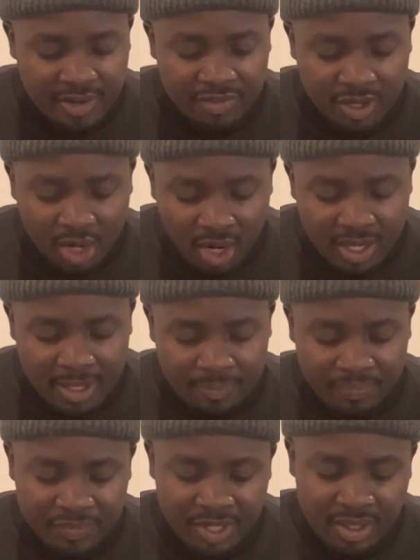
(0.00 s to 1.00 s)
of the garden?"
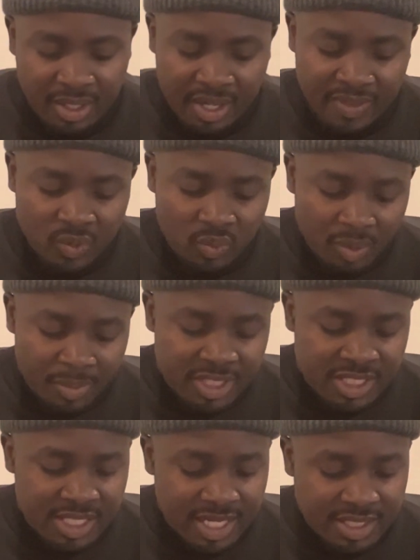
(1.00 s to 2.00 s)
And the woman
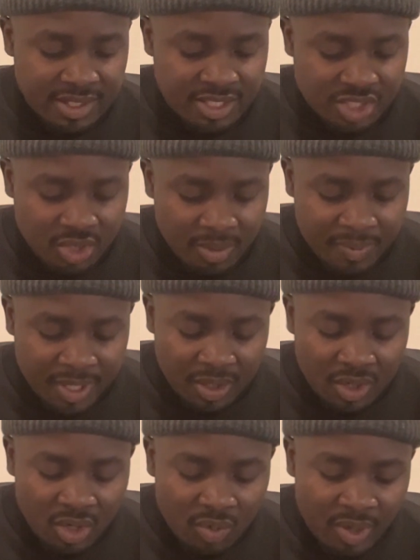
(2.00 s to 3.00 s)
said to the serpent,
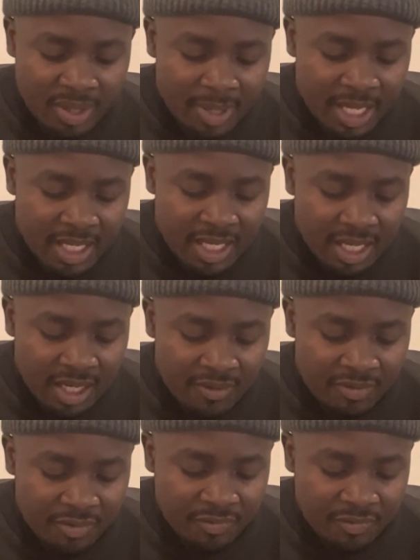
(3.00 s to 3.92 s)
"We may eat of the